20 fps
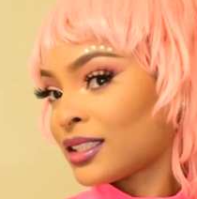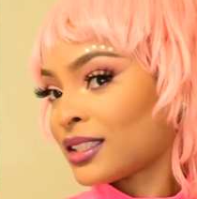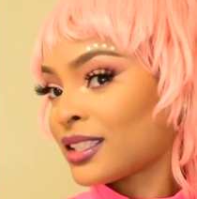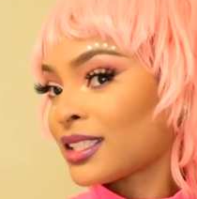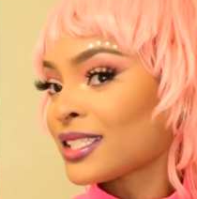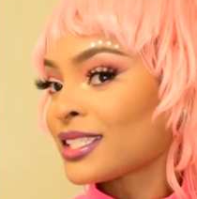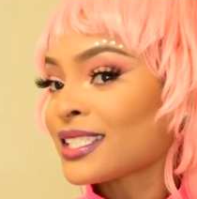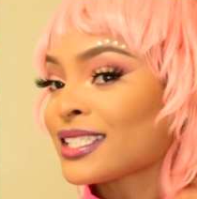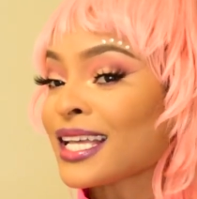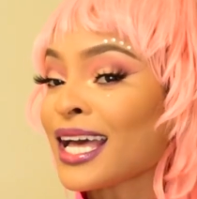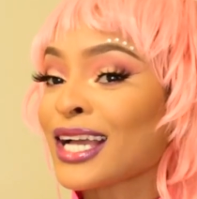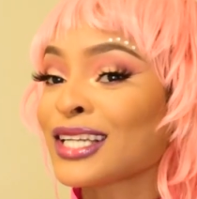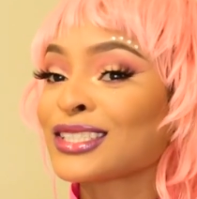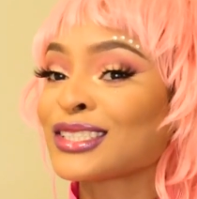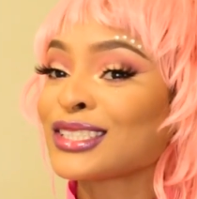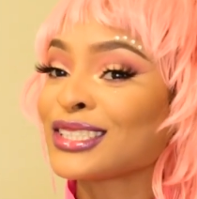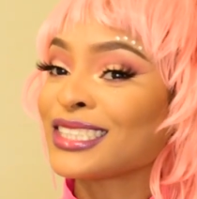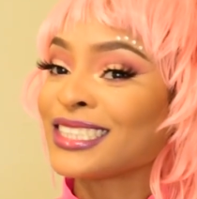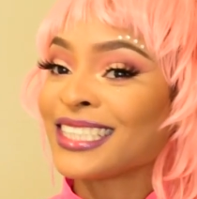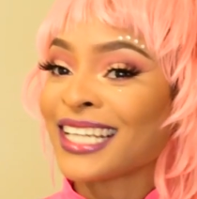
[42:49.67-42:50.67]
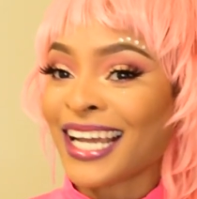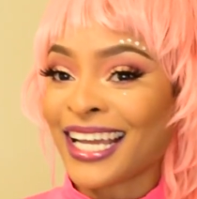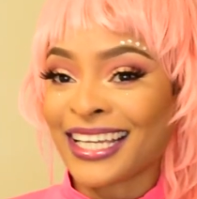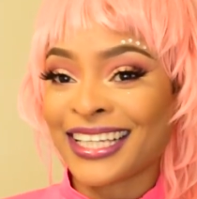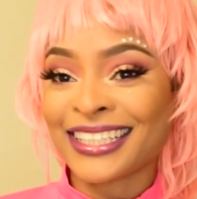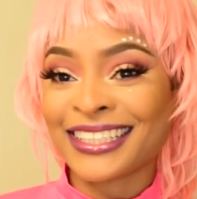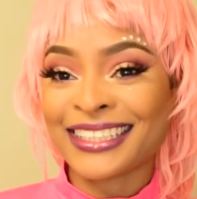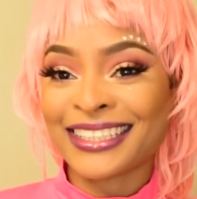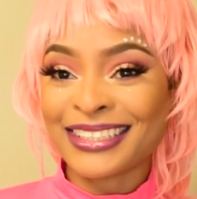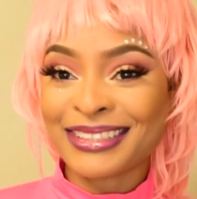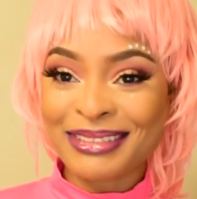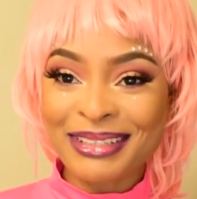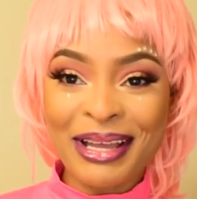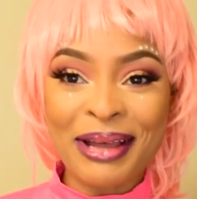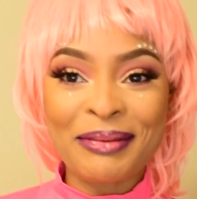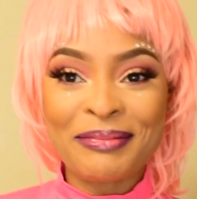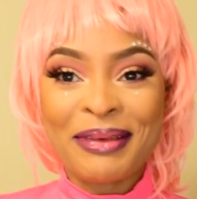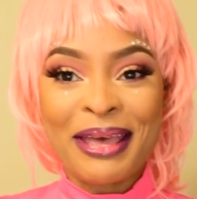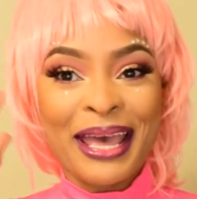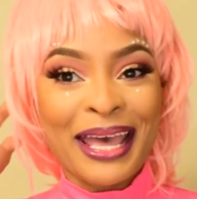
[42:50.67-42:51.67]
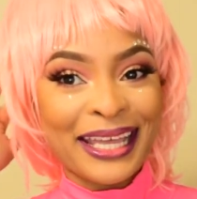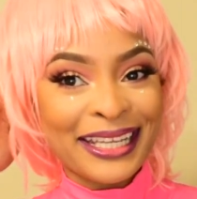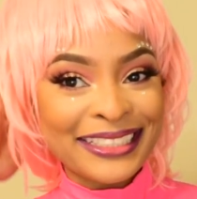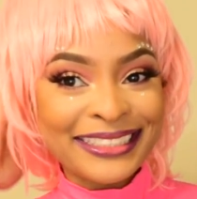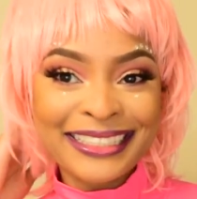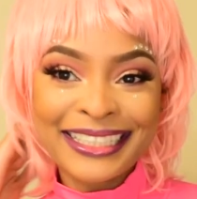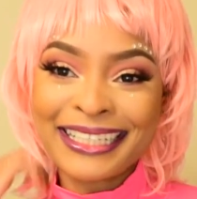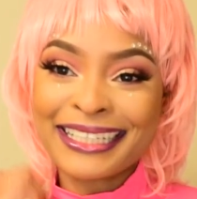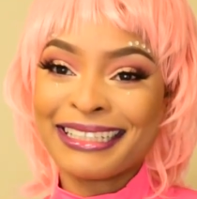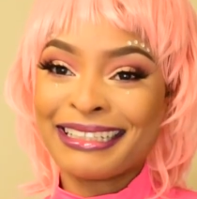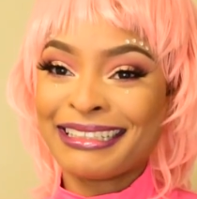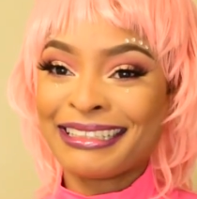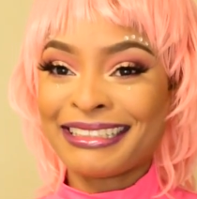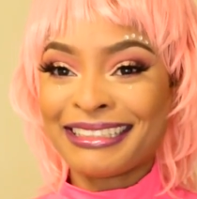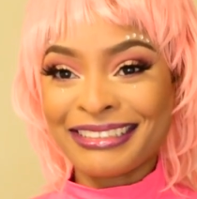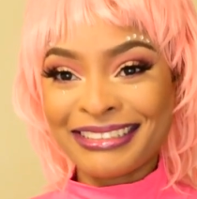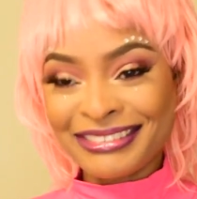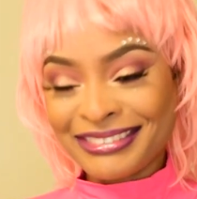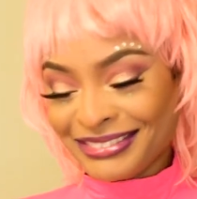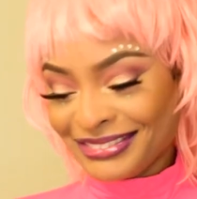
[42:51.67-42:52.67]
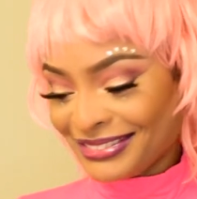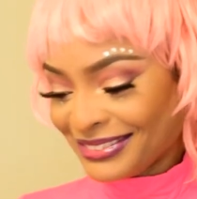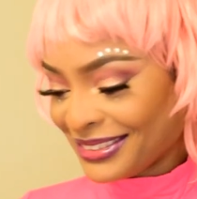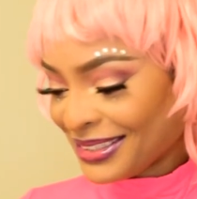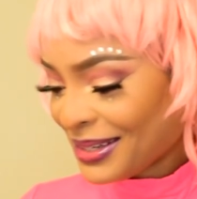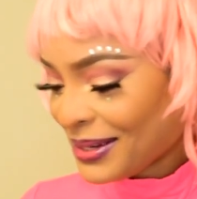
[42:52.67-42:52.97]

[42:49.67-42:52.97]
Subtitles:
This is actually not bad. It's kind of cute.